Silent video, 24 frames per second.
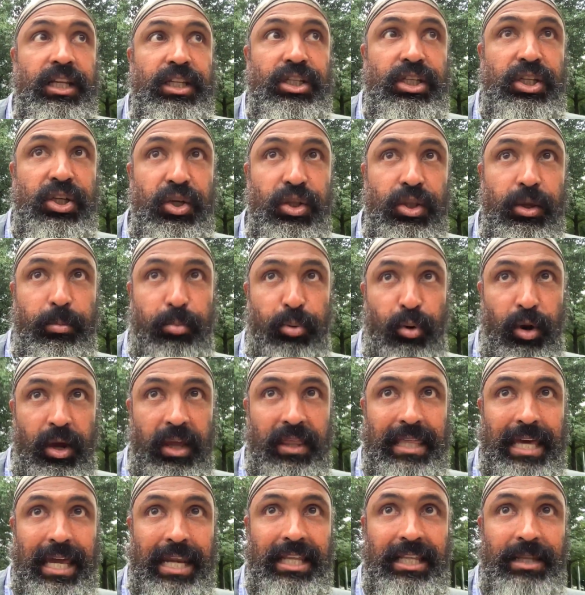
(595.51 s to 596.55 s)
to the
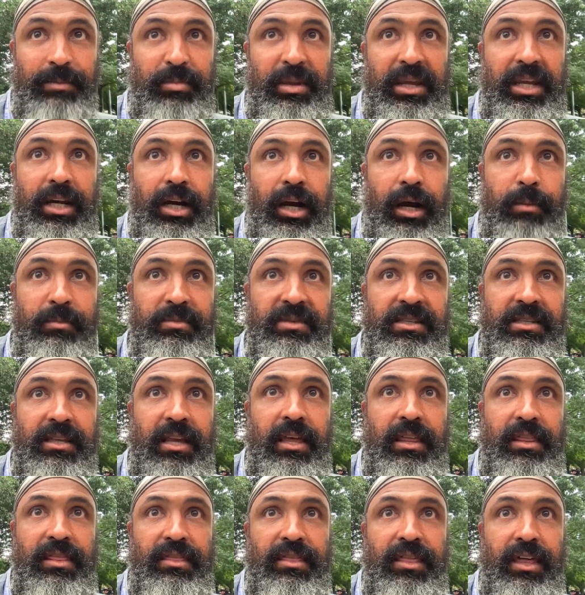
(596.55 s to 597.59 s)
point that it becomes
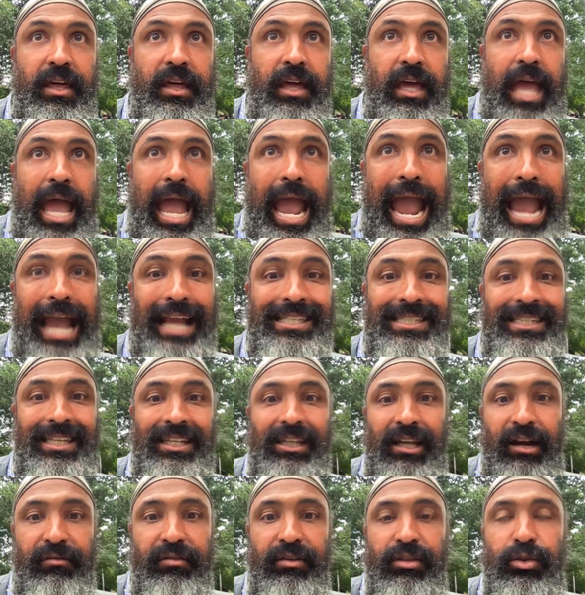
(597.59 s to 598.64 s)
the accent
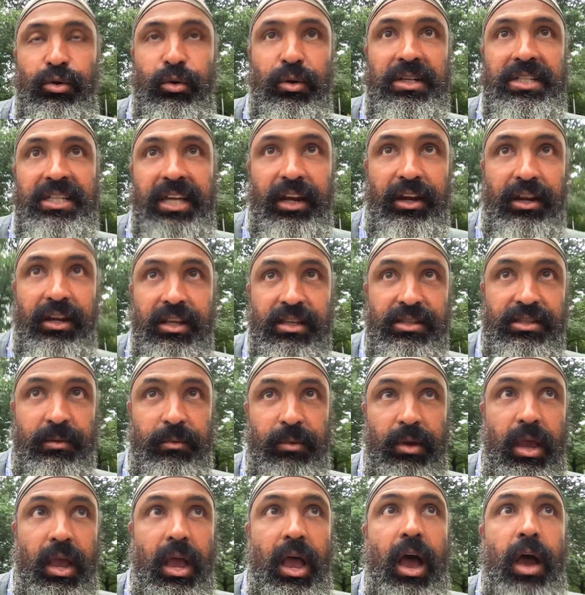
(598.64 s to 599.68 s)
of authoritarianism,
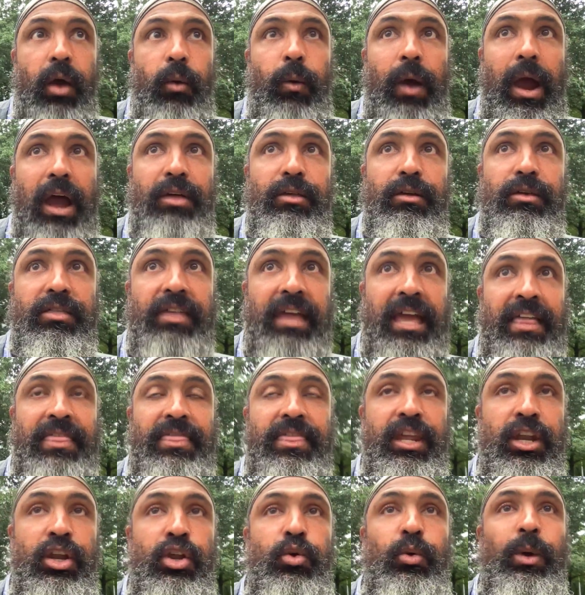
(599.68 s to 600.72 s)
rather than
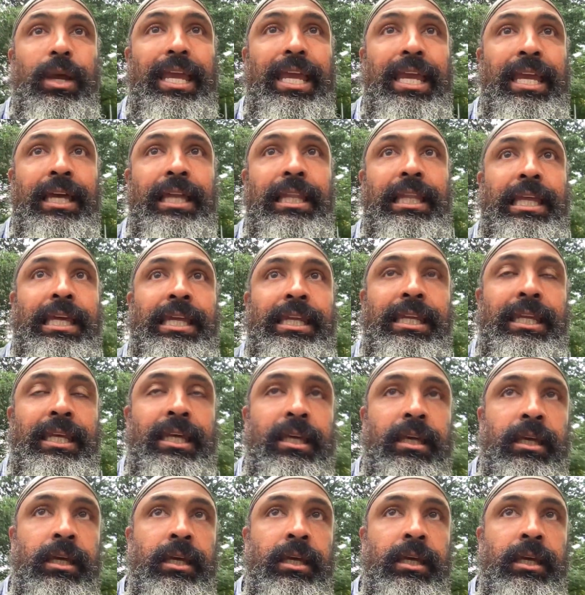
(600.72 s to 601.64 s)
the New England